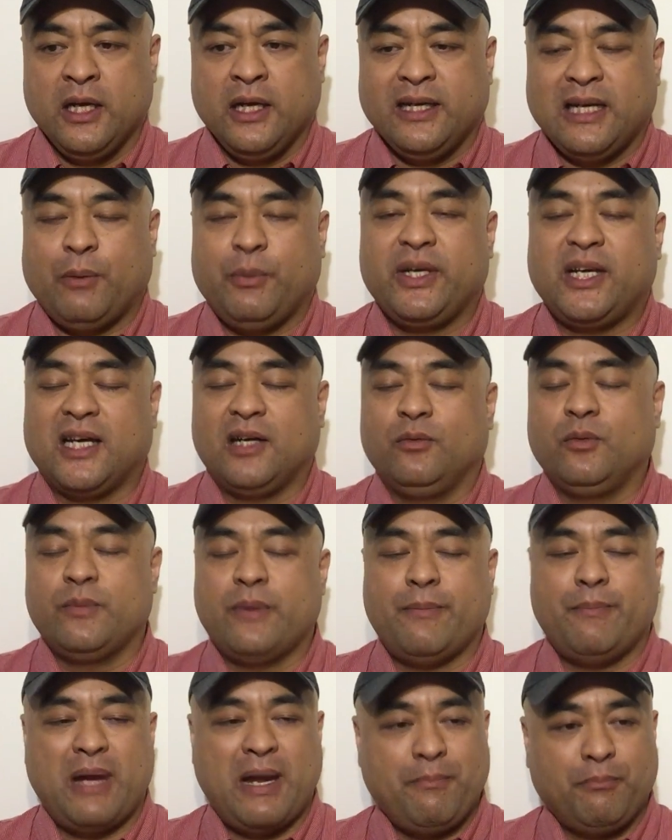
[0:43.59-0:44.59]
Now, we got to
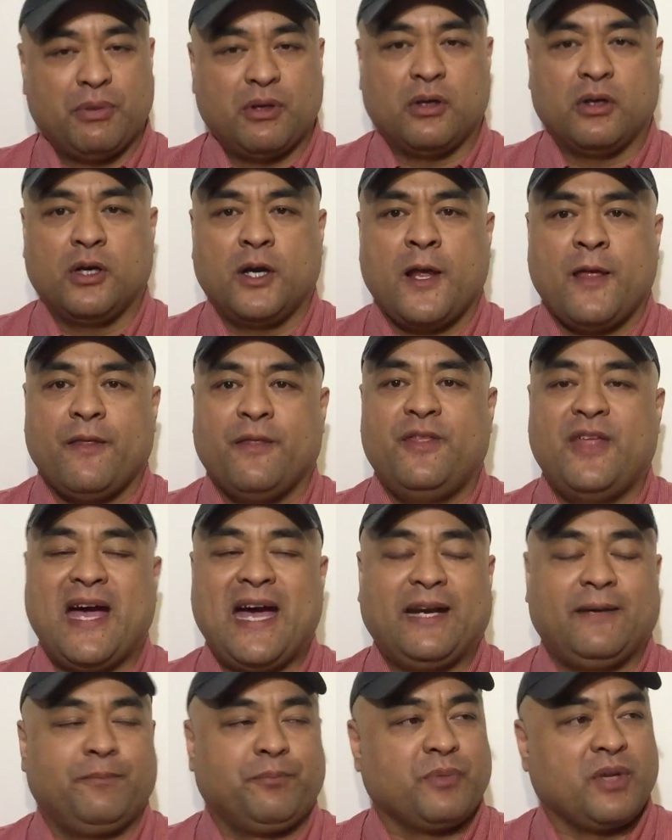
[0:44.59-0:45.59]
remember
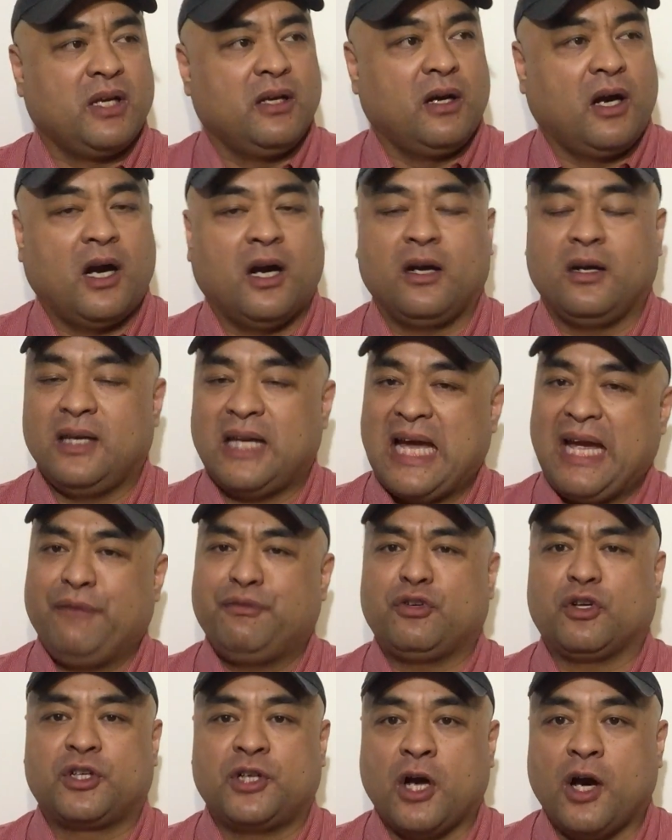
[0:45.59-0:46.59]
that our
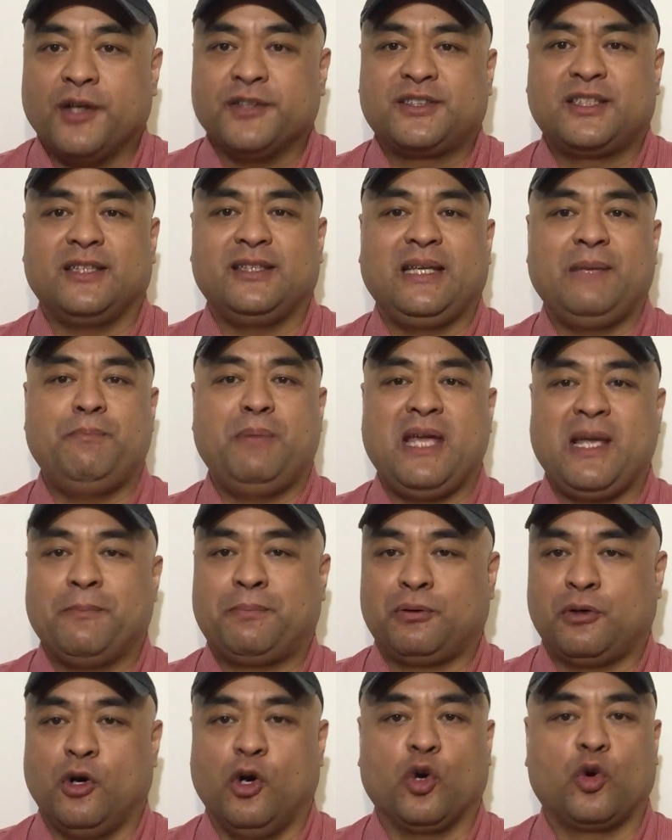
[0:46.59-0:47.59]
lives are constantly being
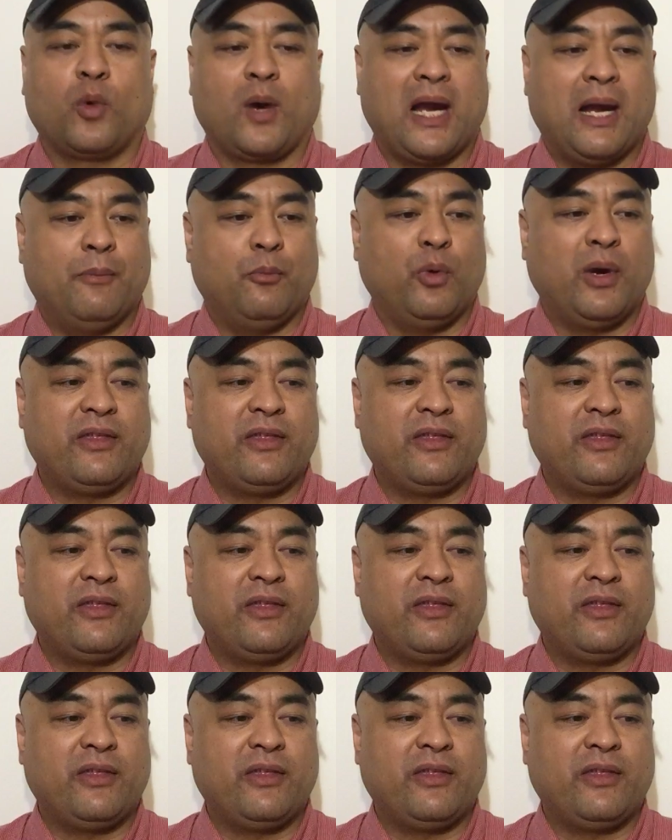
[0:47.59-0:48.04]
programmed,